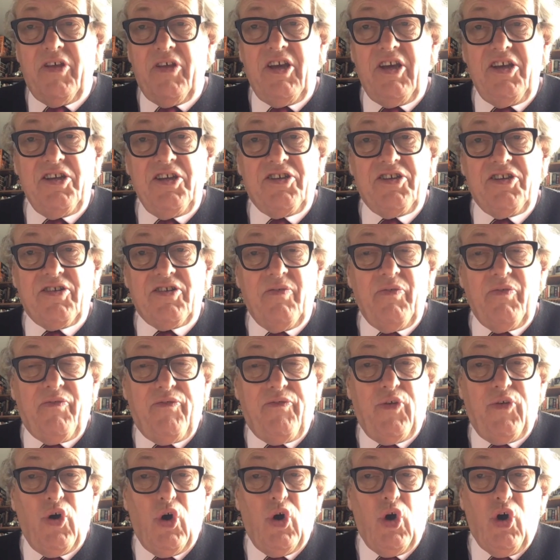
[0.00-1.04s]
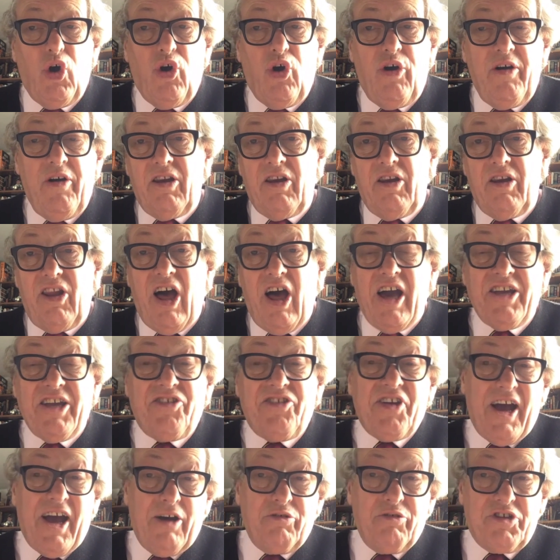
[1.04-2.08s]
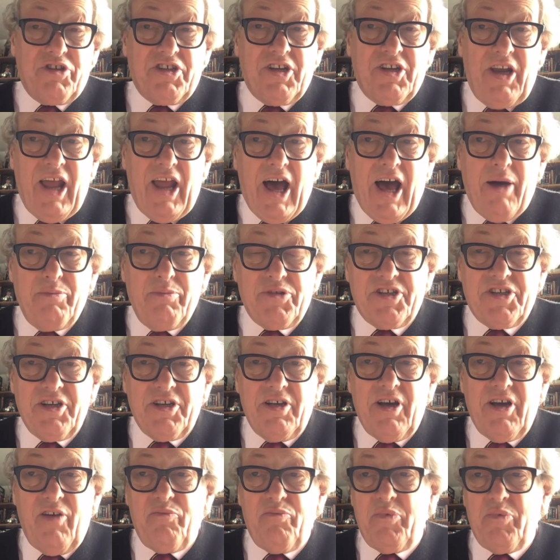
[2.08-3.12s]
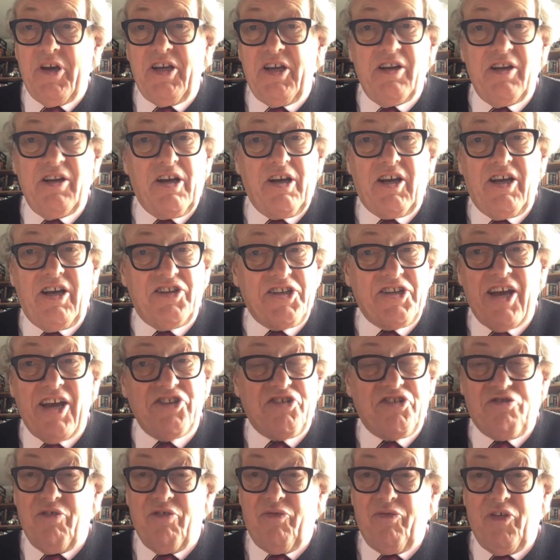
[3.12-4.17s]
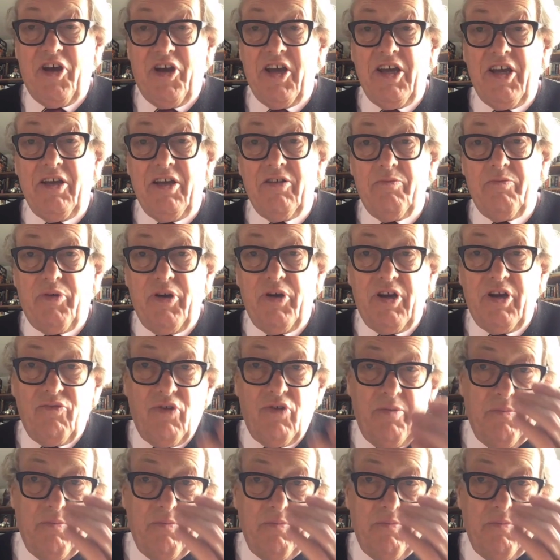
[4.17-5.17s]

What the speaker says: These 4 lighthouse labs have been a catastrophe being run